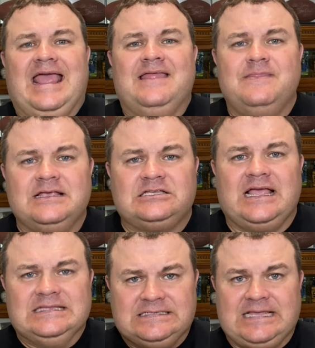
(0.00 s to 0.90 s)
In this
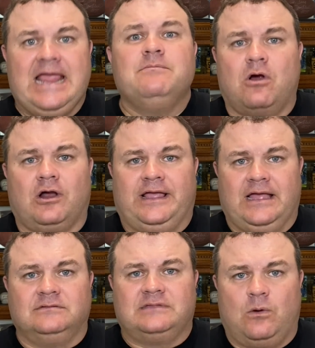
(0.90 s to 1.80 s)
insane
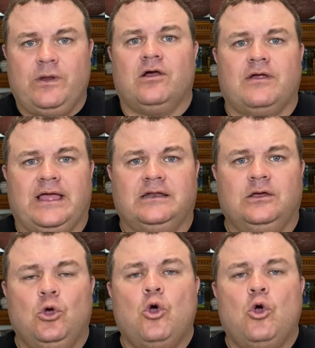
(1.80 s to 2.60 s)
market that we are in,